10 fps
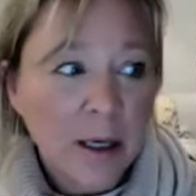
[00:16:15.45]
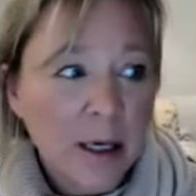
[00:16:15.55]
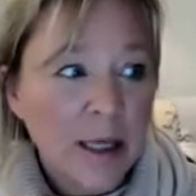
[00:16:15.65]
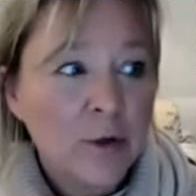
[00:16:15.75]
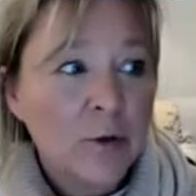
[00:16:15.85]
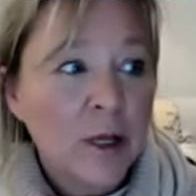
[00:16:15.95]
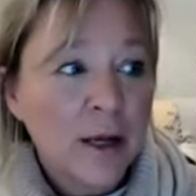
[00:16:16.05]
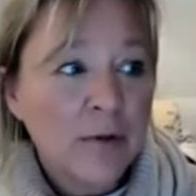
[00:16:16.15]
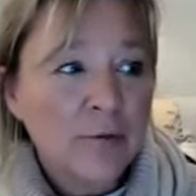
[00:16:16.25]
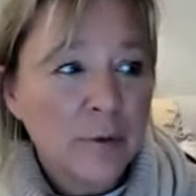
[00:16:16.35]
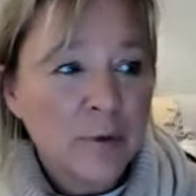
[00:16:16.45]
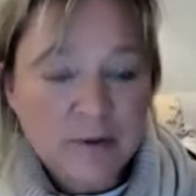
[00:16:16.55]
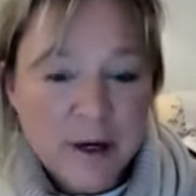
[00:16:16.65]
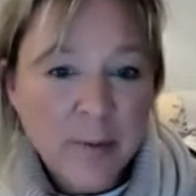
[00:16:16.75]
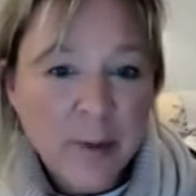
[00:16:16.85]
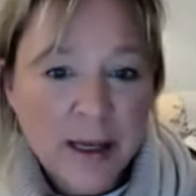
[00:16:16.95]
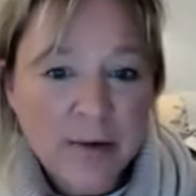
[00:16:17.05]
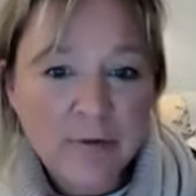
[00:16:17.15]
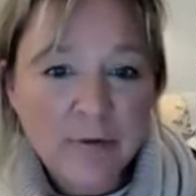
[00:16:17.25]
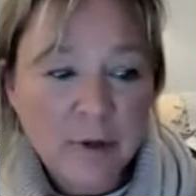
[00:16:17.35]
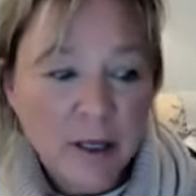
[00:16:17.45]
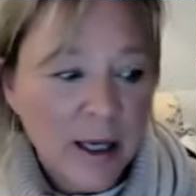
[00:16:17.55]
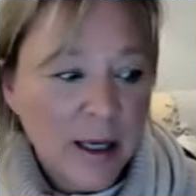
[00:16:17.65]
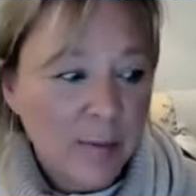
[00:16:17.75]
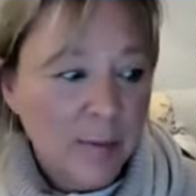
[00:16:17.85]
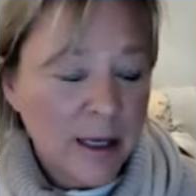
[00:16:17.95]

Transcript: in your life that was very painful um,